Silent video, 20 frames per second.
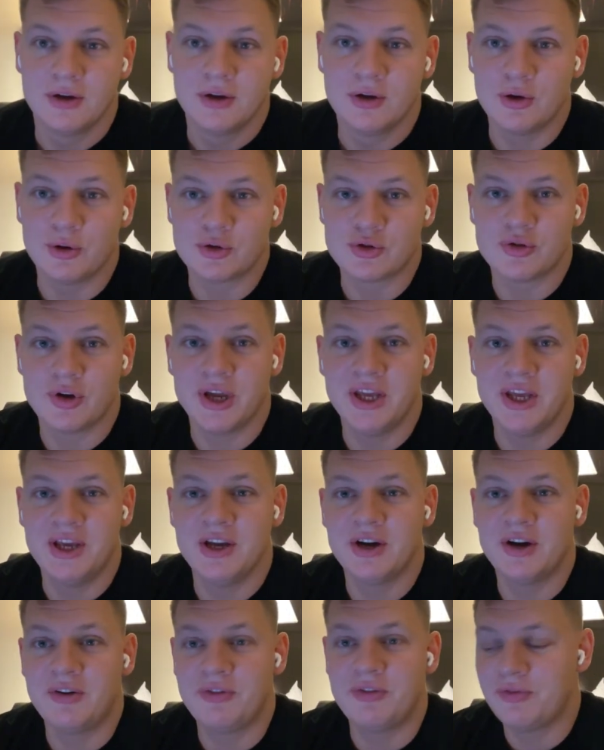Coach Ray
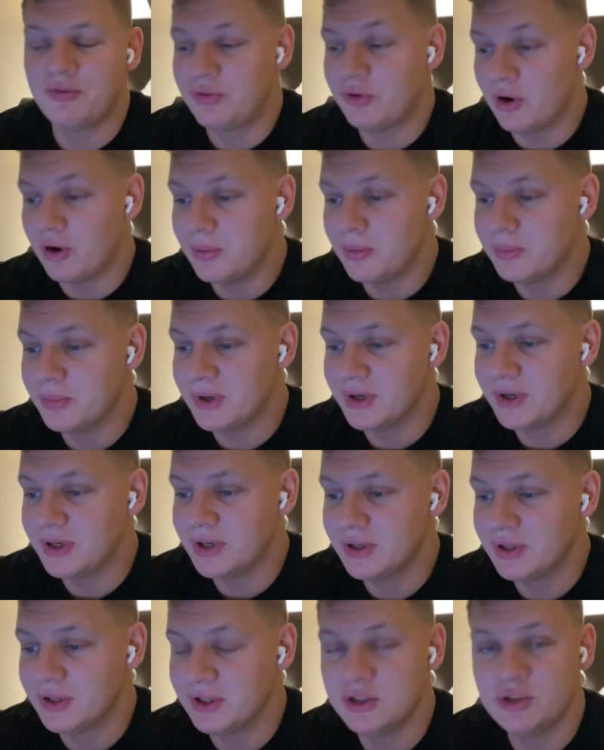here from
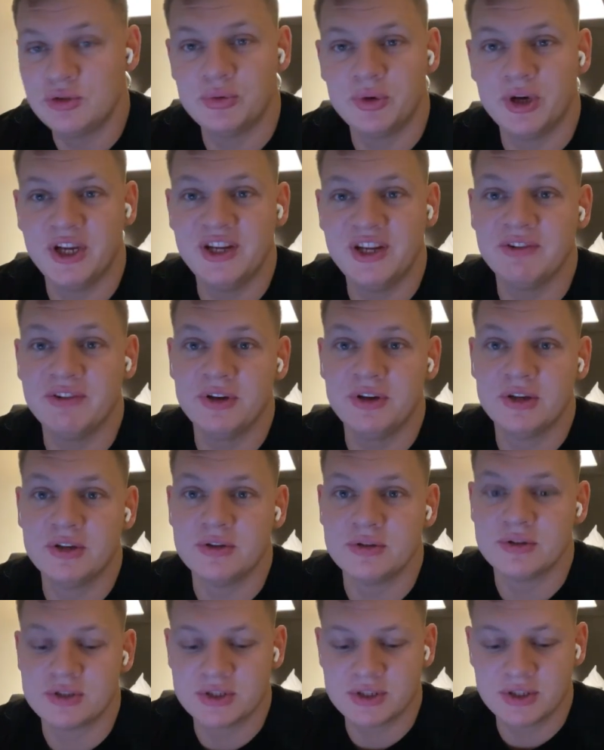Lithuania,
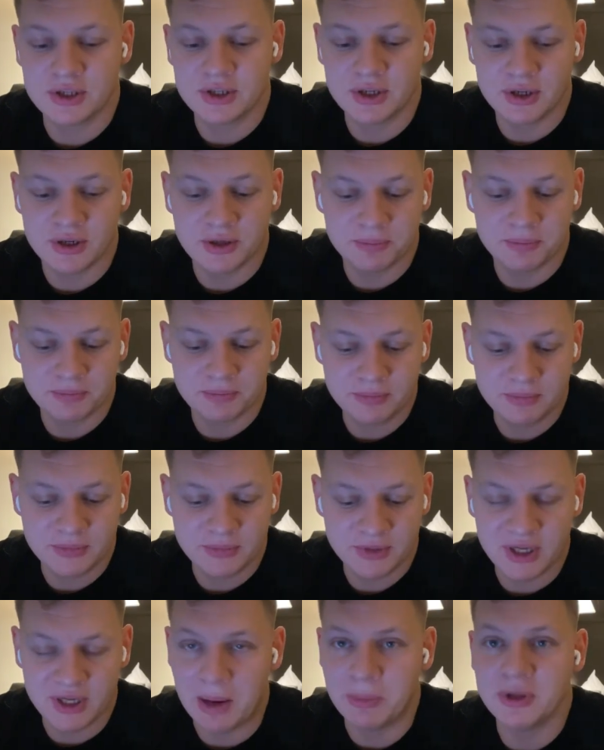Vilnius, uh,
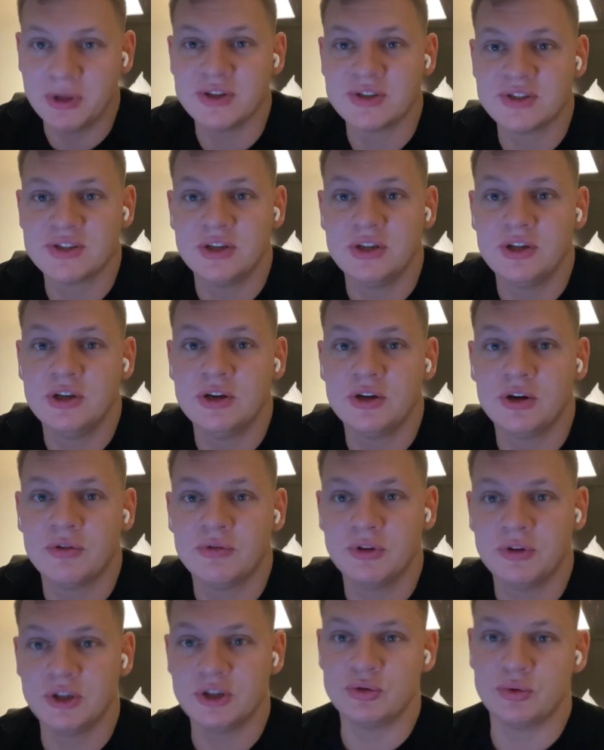the capital city
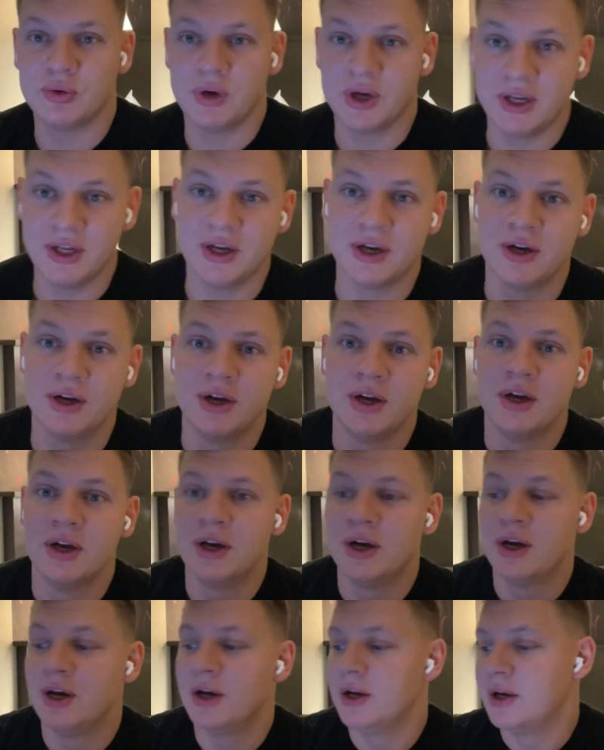of Lithuania.
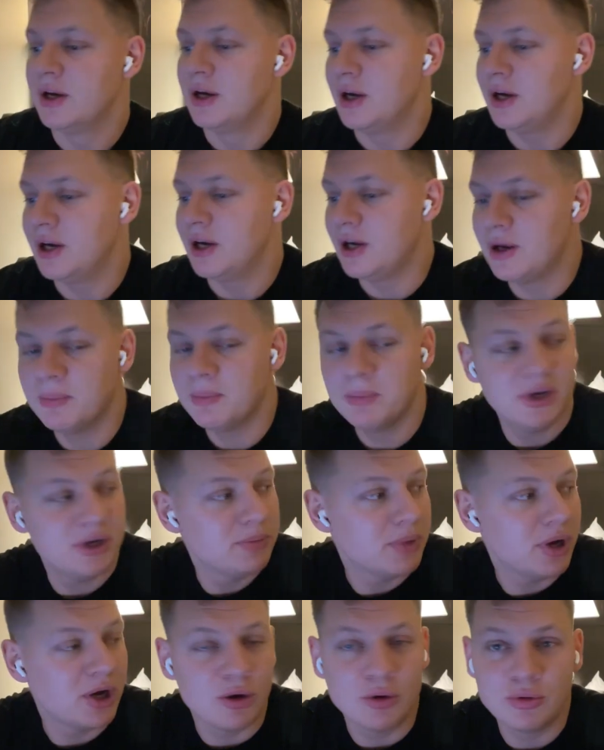Um, in
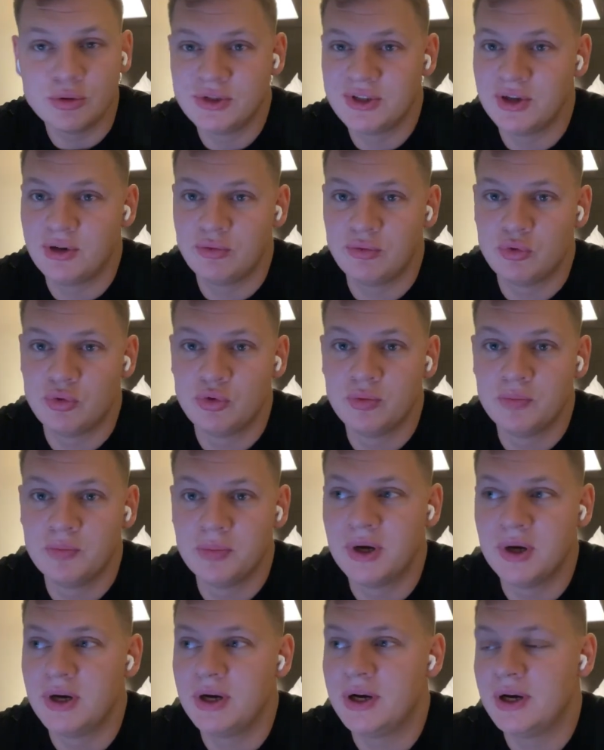my hotel
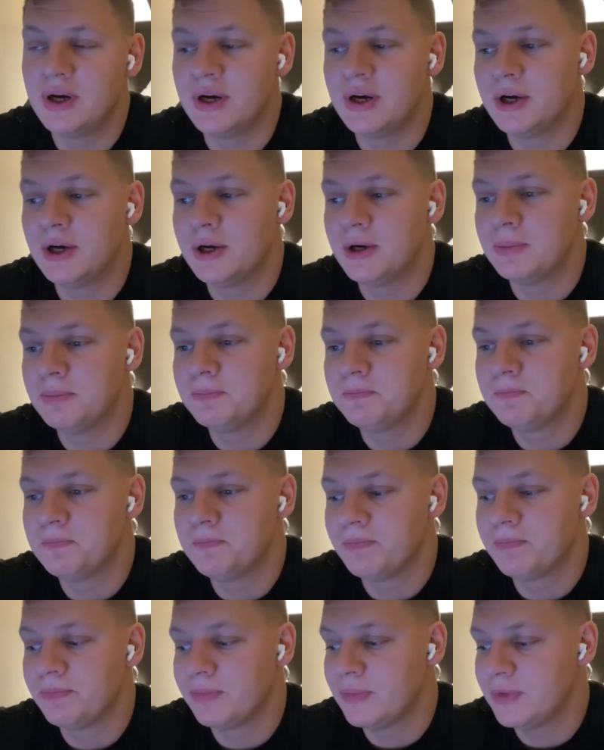room, um,
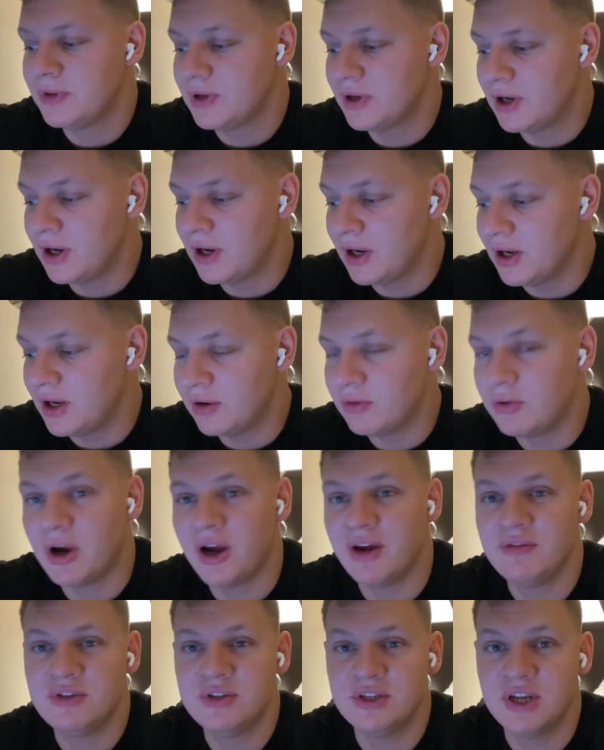I
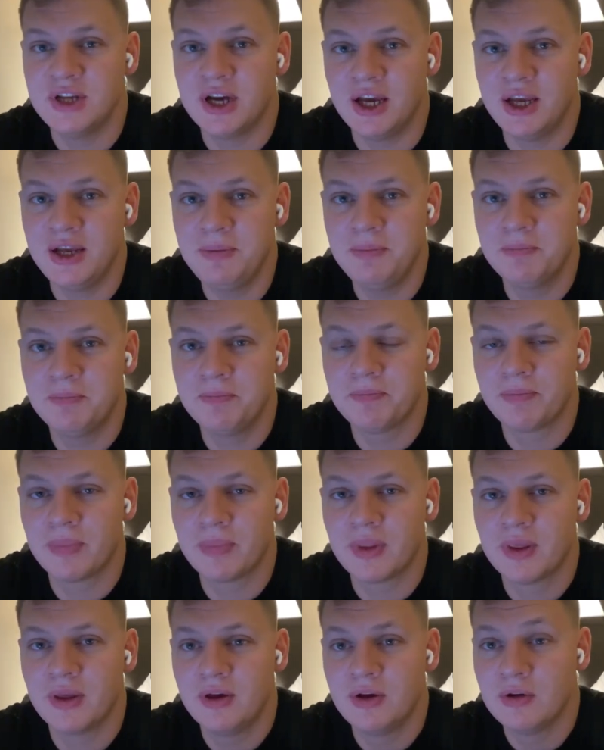arrived today
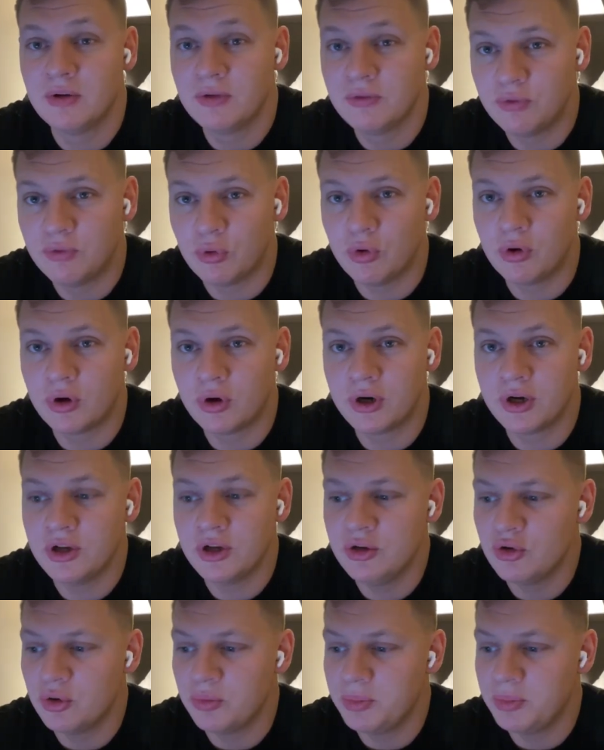for
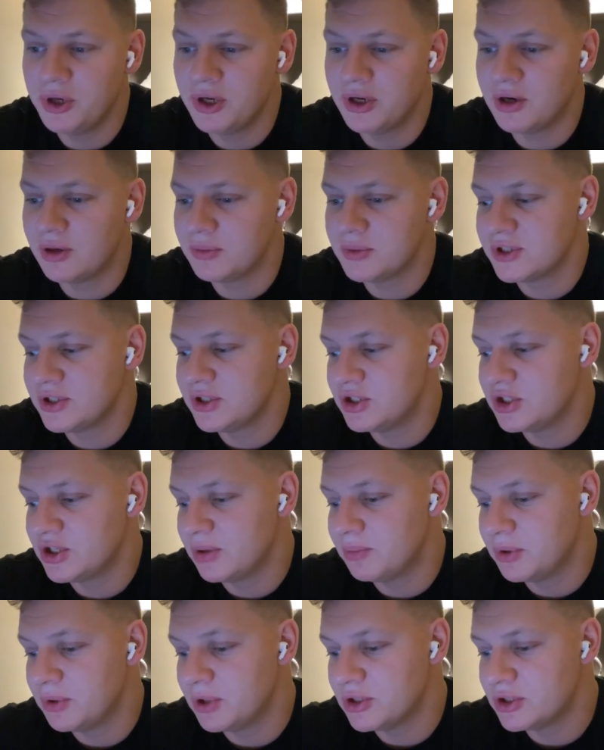European Arm Wrestling
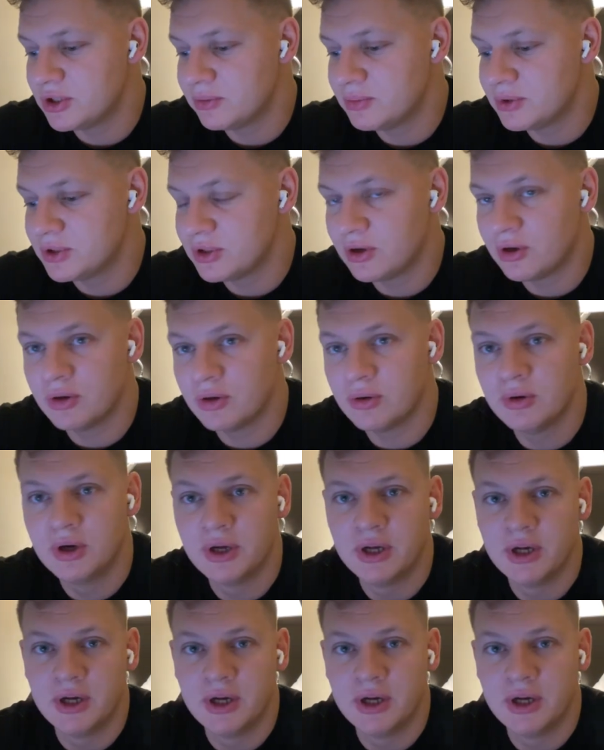Championship. So.